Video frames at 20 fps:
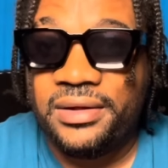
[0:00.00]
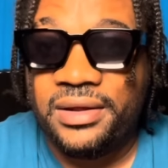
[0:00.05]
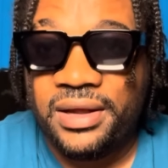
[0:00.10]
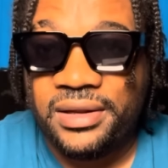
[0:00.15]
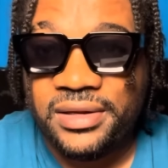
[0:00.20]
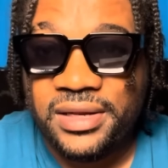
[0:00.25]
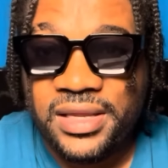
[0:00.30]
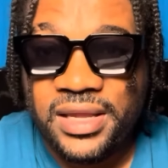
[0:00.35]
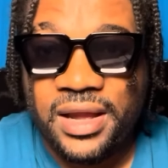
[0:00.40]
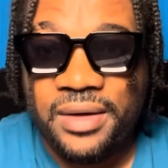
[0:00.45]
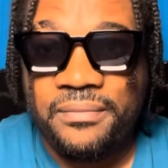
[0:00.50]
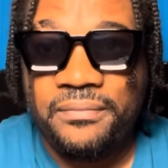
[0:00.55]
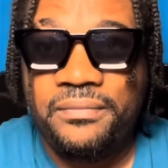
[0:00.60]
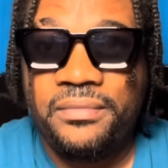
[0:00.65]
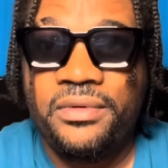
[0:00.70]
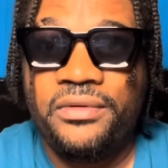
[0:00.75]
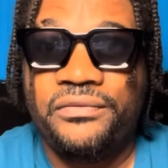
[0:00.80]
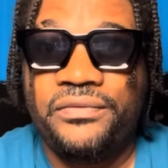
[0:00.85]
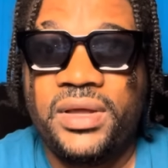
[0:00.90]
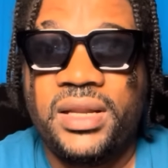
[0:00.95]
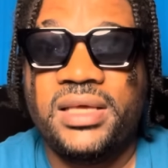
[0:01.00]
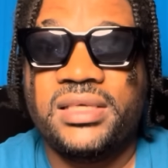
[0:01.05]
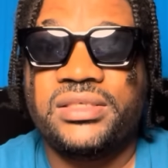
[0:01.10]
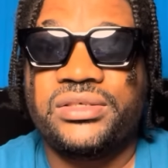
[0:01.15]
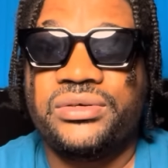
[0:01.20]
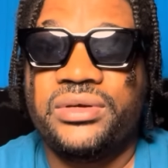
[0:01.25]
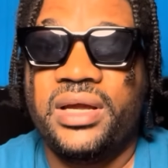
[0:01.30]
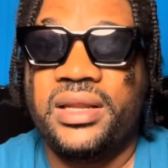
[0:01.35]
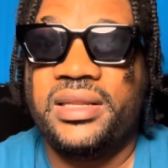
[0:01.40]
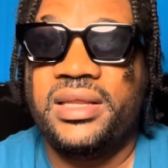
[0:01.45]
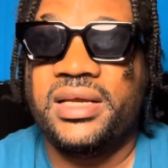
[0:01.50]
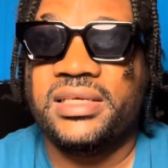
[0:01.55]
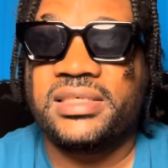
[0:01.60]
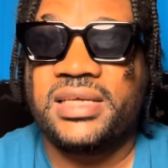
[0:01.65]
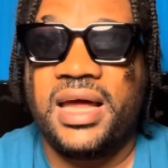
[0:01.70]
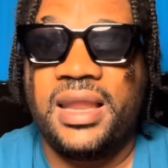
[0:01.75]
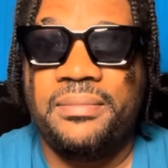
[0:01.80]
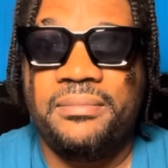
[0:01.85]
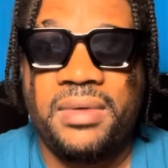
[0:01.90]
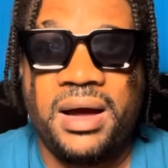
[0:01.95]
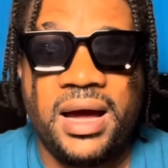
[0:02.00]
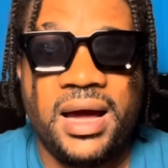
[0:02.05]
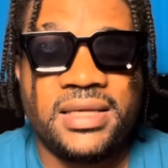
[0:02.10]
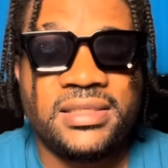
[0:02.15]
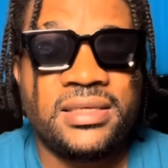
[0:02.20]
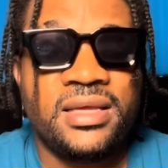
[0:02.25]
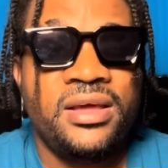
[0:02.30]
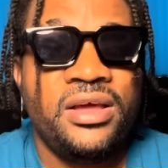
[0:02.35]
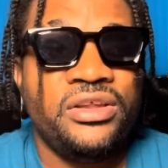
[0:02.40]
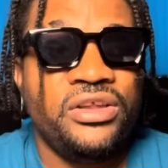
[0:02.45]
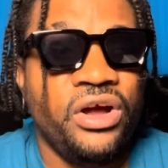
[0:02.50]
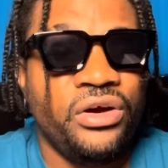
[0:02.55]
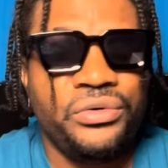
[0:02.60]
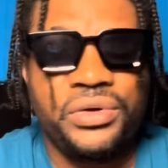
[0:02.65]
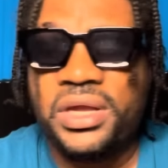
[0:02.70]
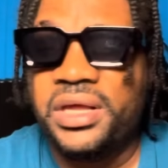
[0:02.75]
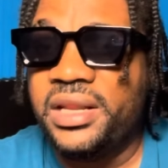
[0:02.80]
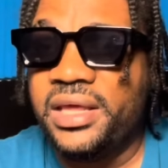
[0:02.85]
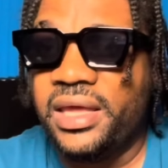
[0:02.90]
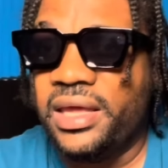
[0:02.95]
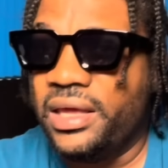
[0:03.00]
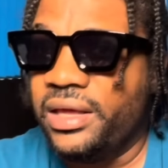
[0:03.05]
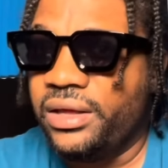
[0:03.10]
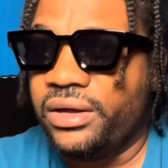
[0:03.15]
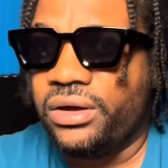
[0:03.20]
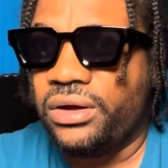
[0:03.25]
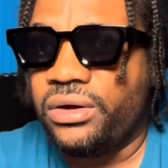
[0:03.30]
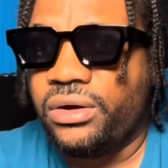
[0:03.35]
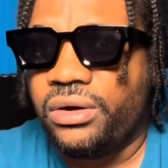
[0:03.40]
name for the Straight Nation boss not really,